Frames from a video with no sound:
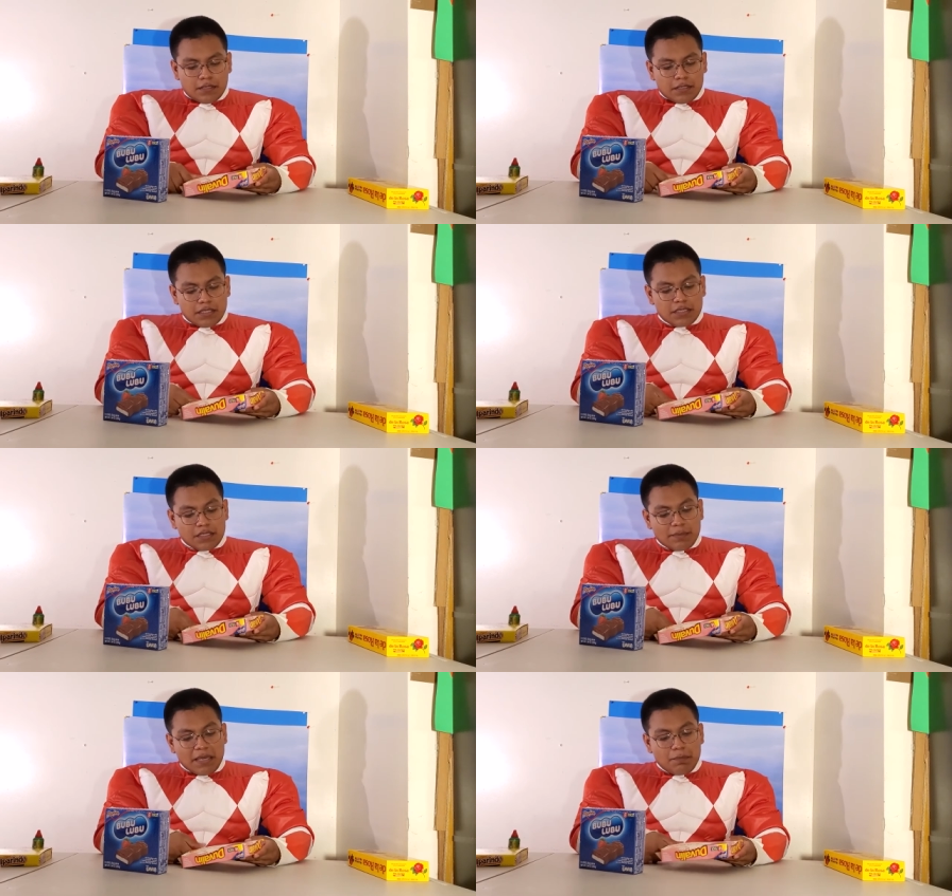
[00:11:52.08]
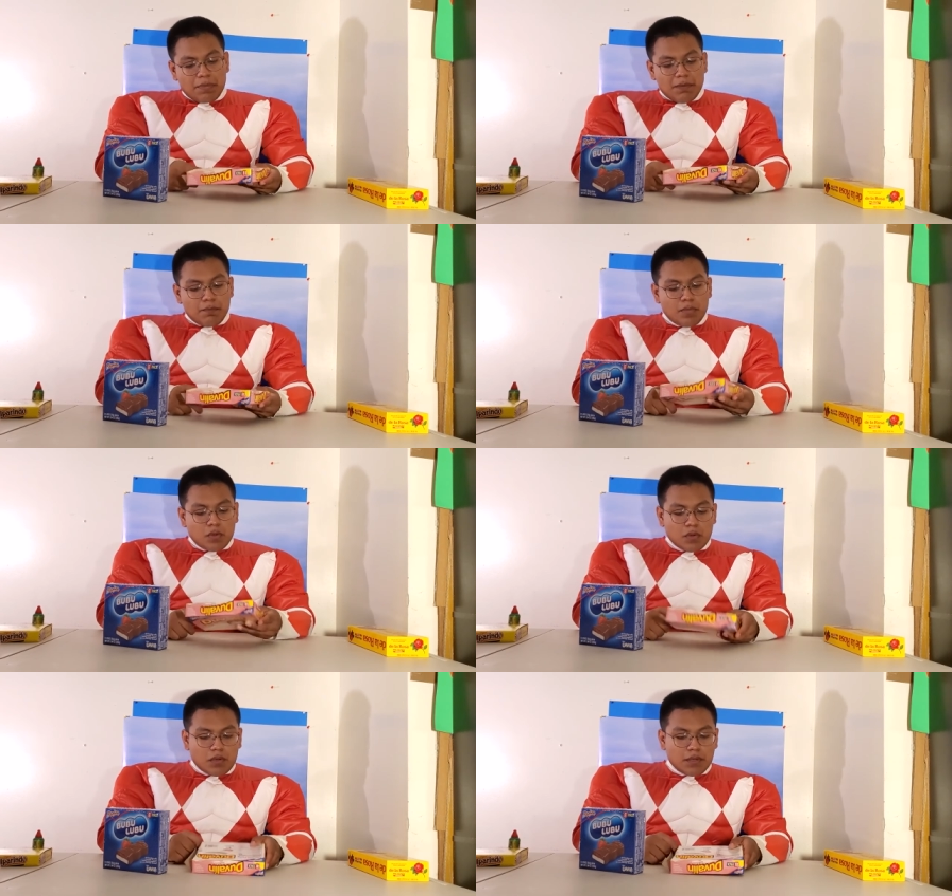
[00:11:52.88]
This is by
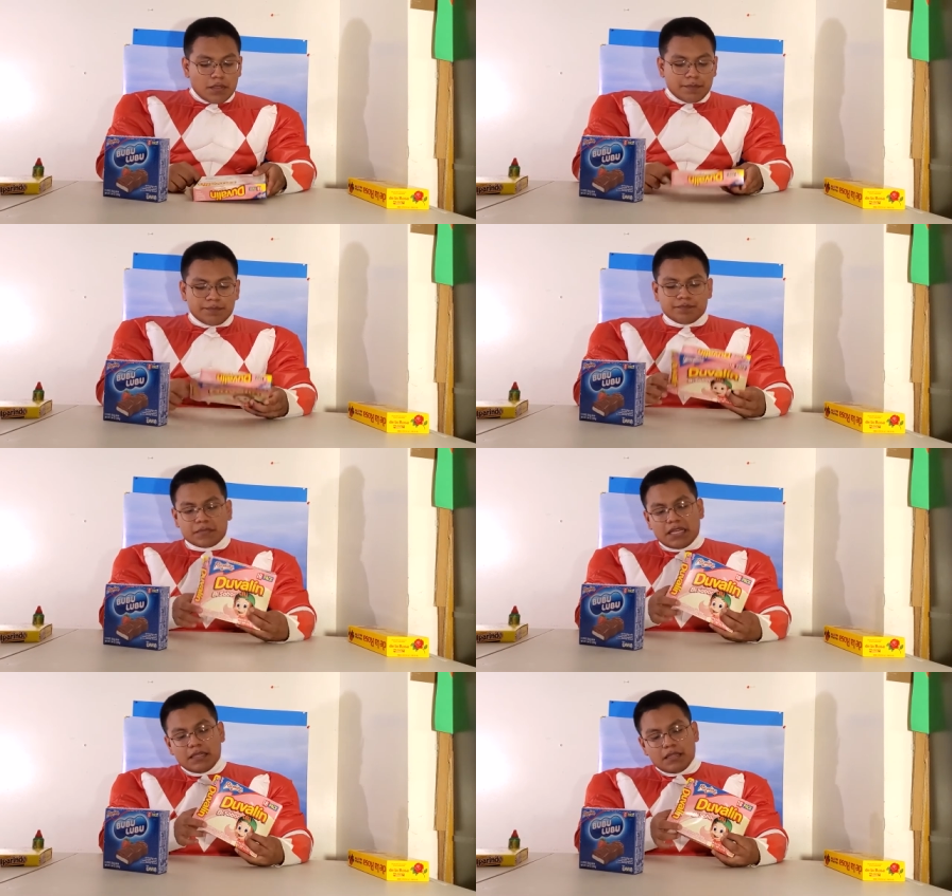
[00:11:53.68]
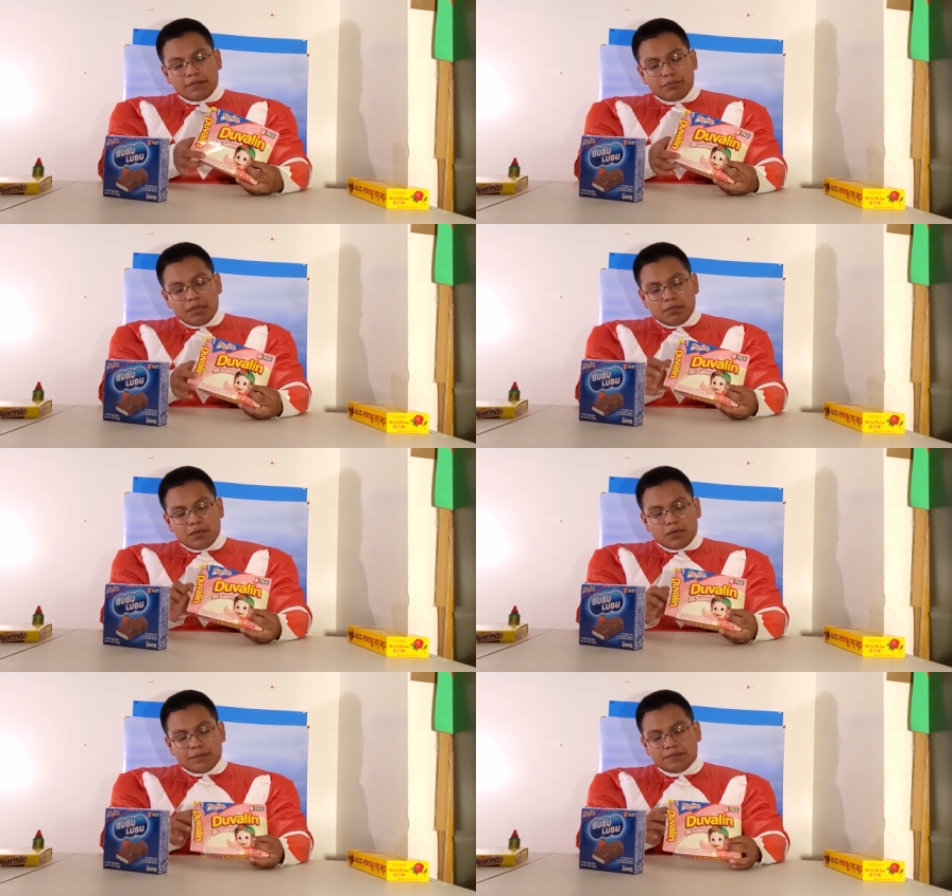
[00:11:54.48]
Bimbo. I love Bimbo.